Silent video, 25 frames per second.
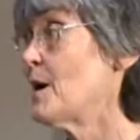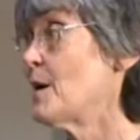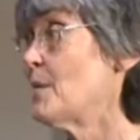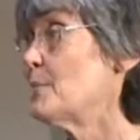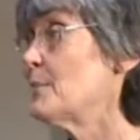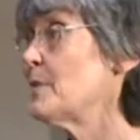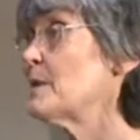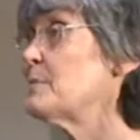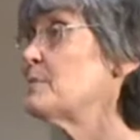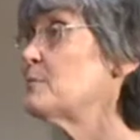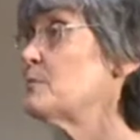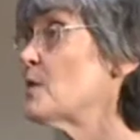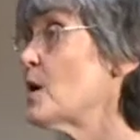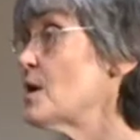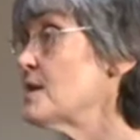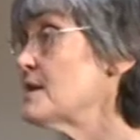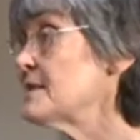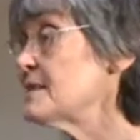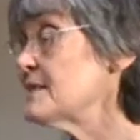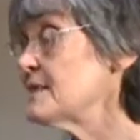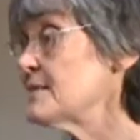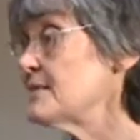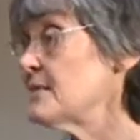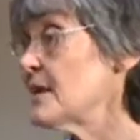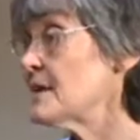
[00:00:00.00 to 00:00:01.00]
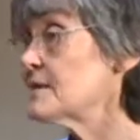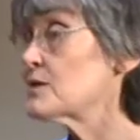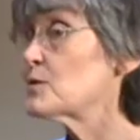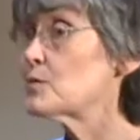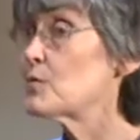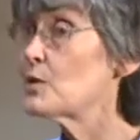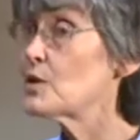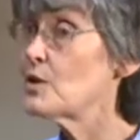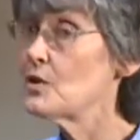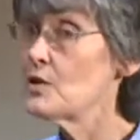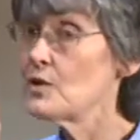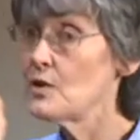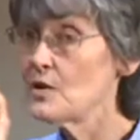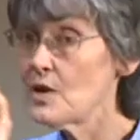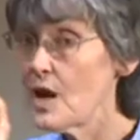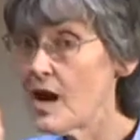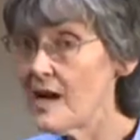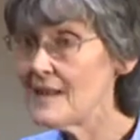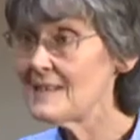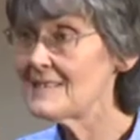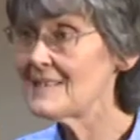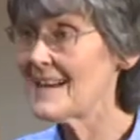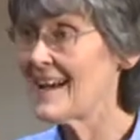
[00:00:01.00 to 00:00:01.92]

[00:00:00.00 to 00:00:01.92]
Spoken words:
But most of us would not